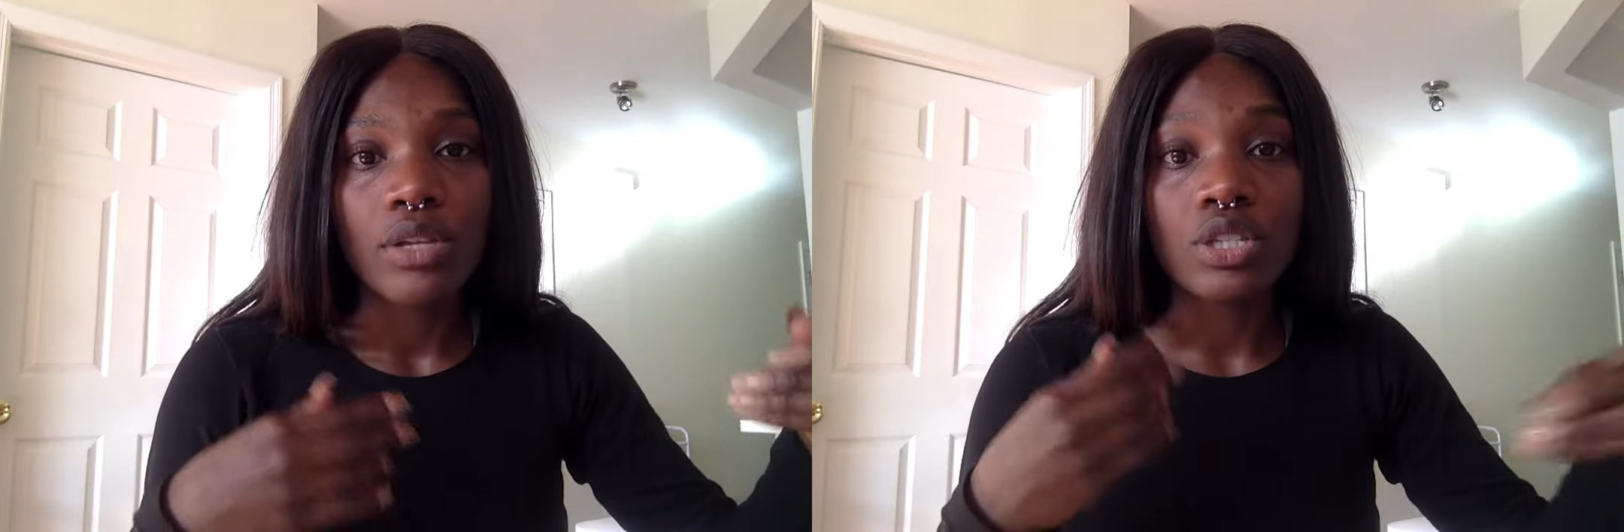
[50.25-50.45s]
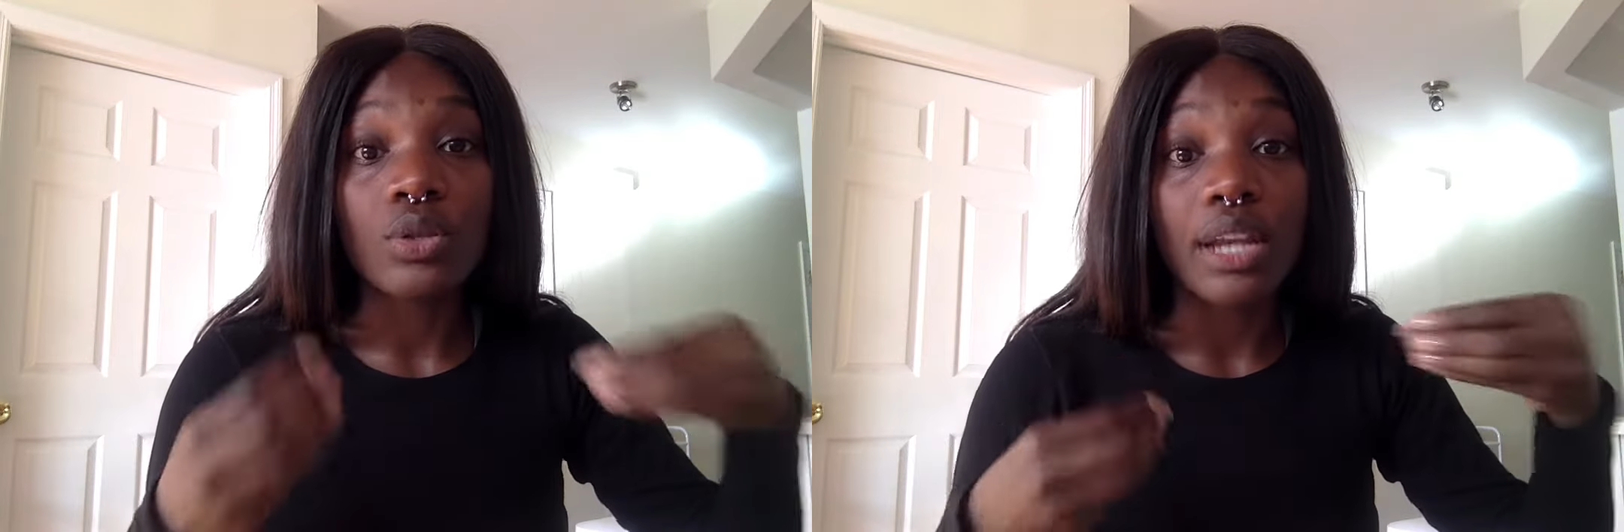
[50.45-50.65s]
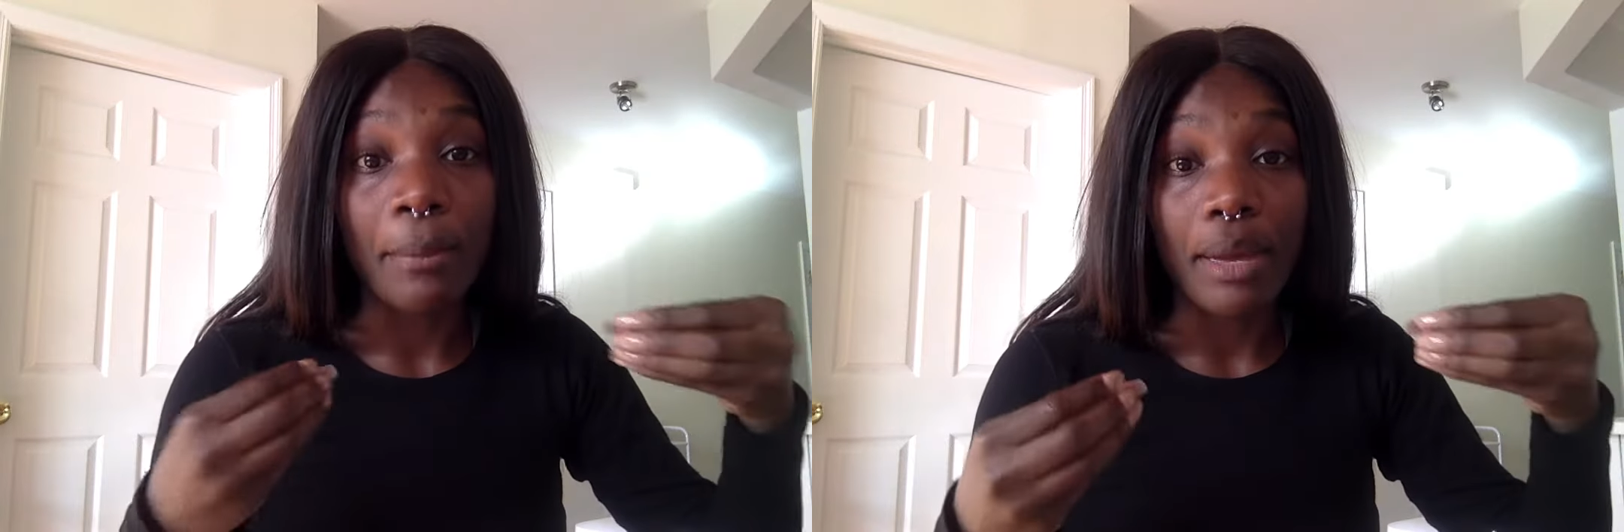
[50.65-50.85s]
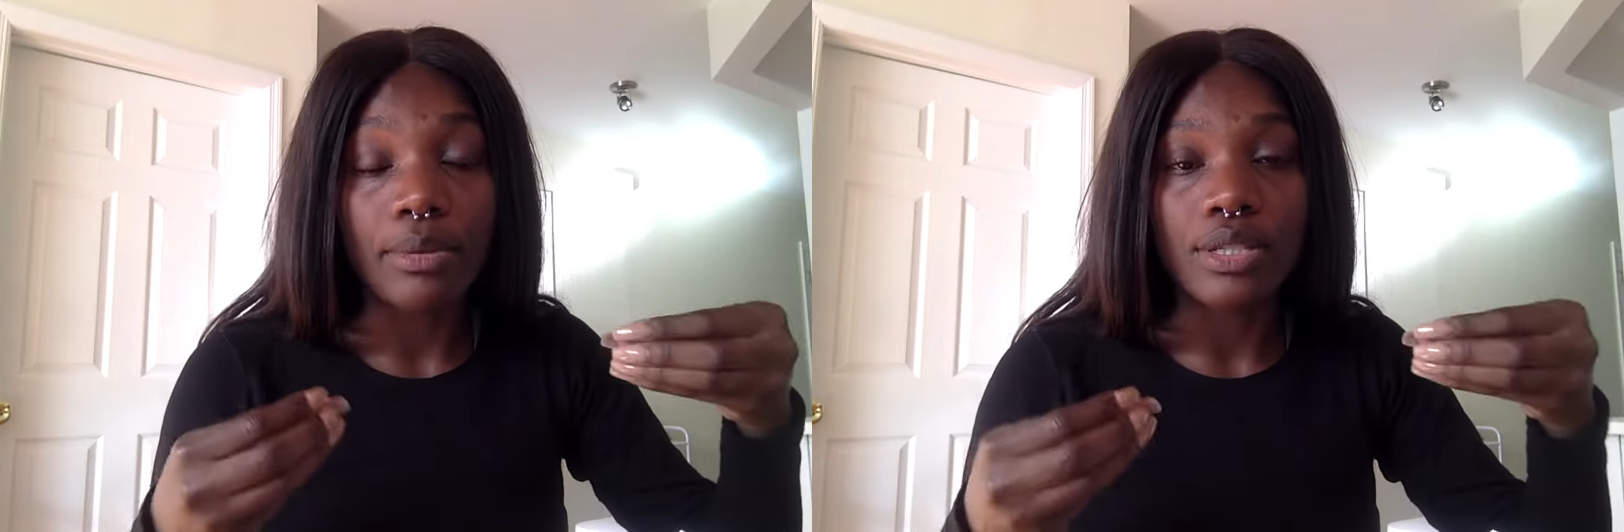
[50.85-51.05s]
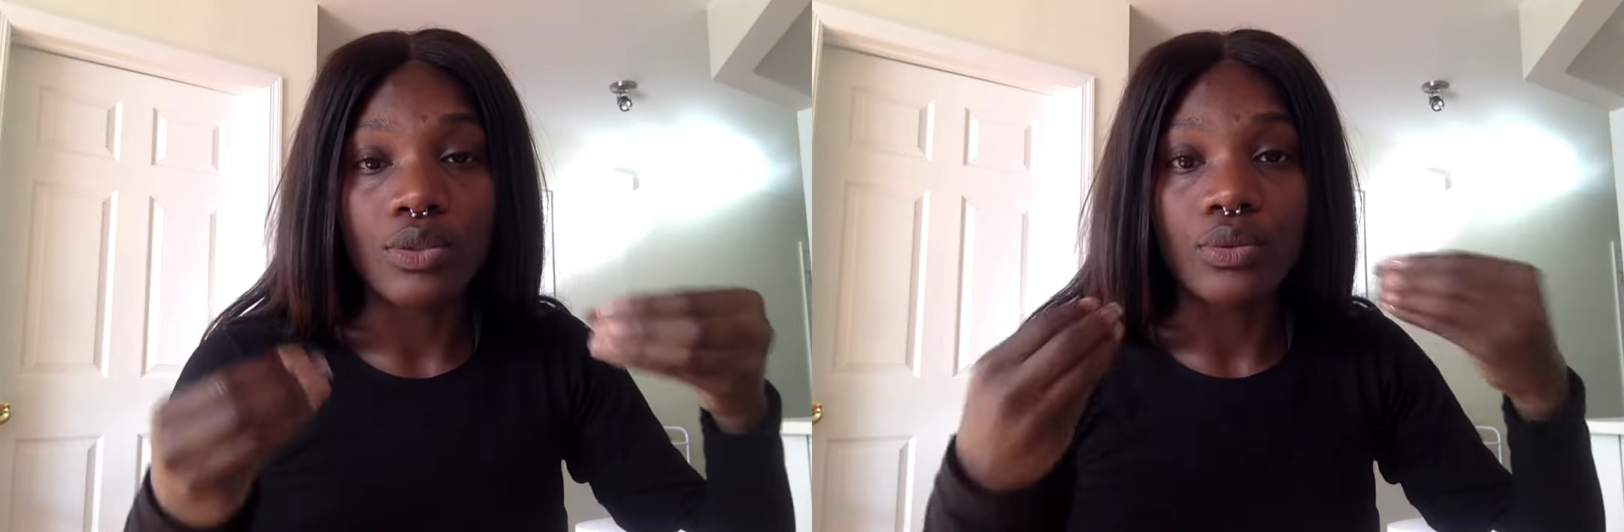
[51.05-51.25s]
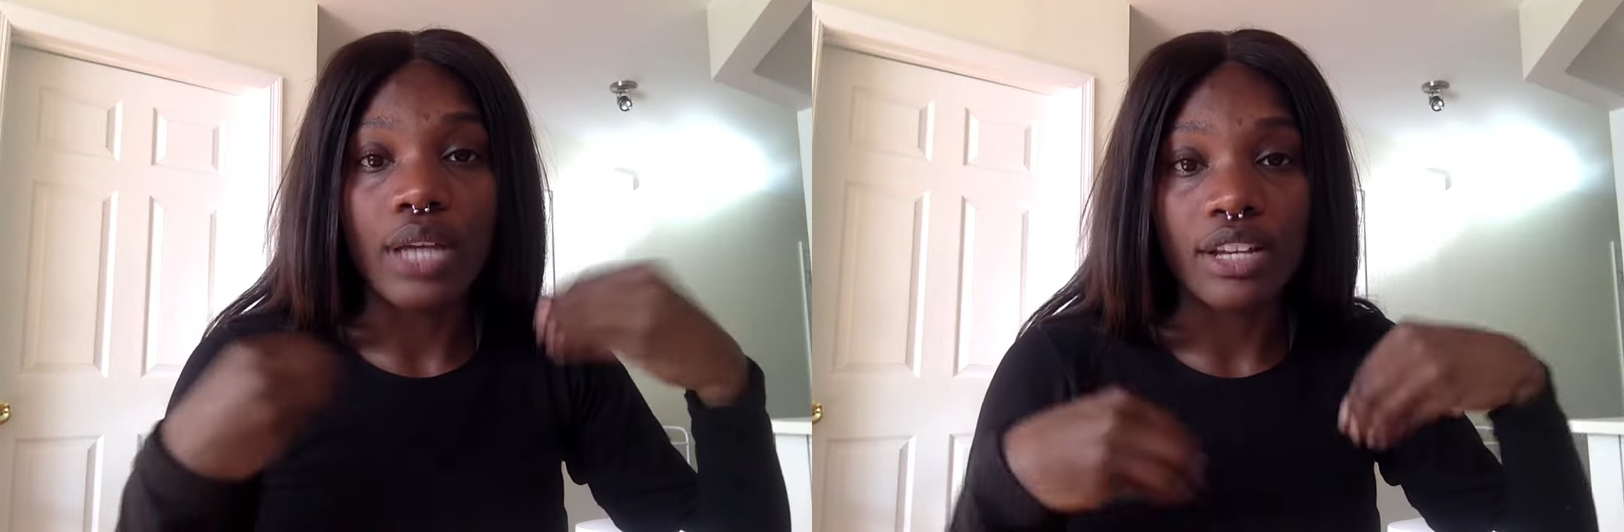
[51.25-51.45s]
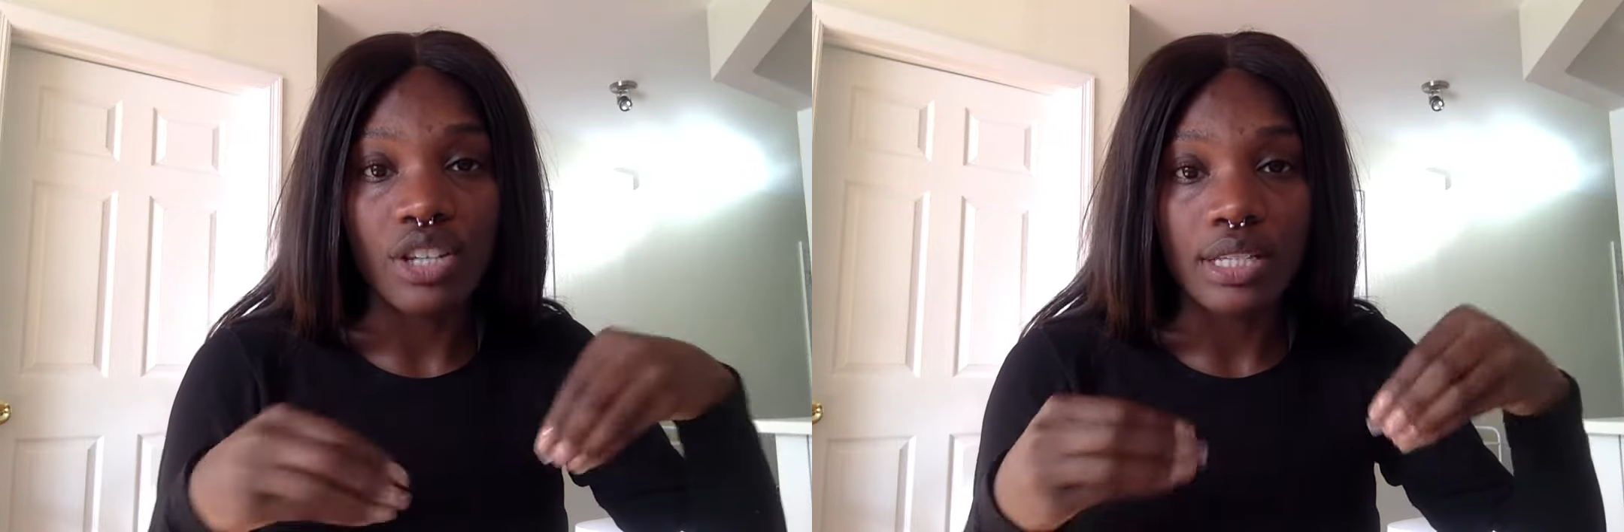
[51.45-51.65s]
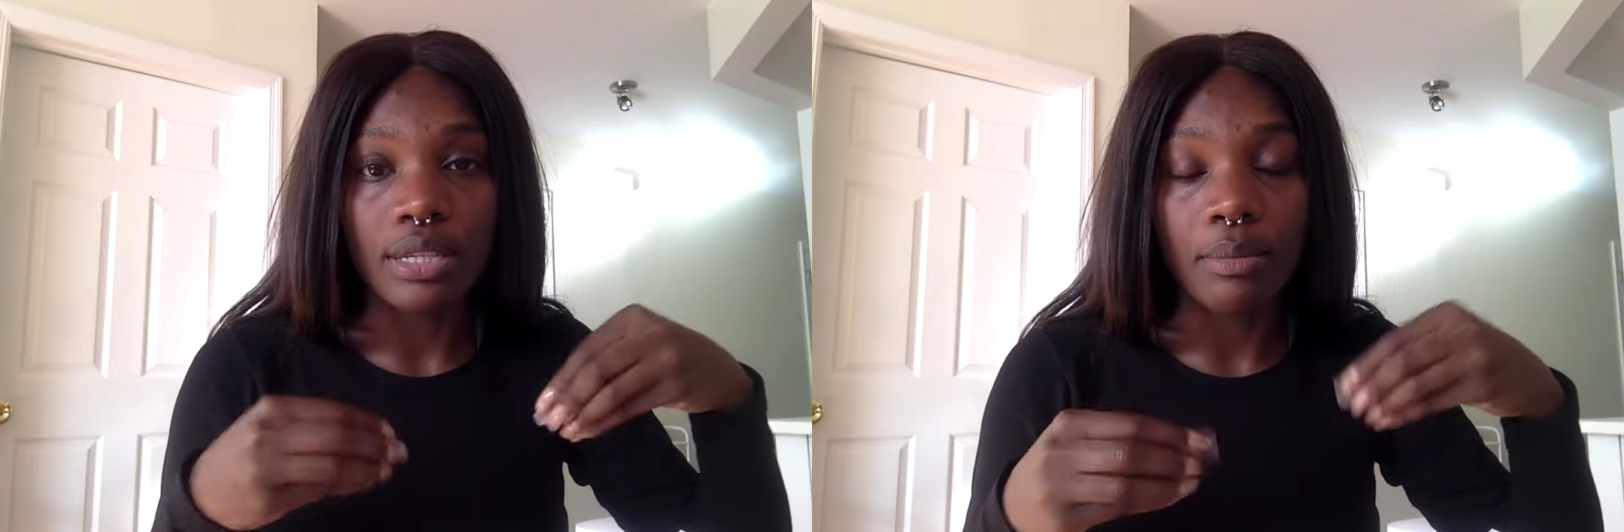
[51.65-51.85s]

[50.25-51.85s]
so that I'm able to digest